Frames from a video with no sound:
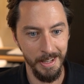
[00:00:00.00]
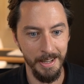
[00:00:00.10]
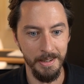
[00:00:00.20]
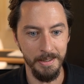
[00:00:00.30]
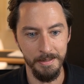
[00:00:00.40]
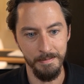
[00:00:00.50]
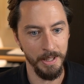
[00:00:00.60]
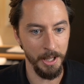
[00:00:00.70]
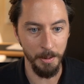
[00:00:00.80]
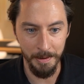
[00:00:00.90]
and a
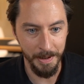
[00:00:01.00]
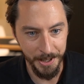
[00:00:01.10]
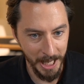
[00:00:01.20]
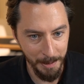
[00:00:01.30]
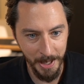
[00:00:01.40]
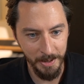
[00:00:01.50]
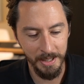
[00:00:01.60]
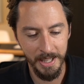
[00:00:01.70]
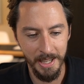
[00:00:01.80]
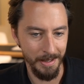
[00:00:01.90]
little bit of entertainment
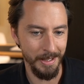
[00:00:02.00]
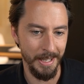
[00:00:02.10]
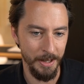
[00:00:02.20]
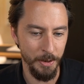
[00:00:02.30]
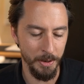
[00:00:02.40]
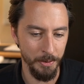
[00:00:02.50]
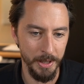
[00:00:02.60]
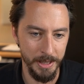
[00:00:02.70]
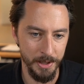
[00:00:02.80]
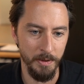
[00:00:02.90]
around that, like, you can
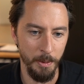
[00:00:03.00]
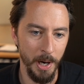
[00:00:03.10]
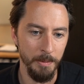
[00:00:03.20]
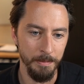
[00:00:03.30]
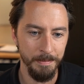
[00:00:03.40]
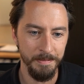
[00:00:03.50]
really solve a problem.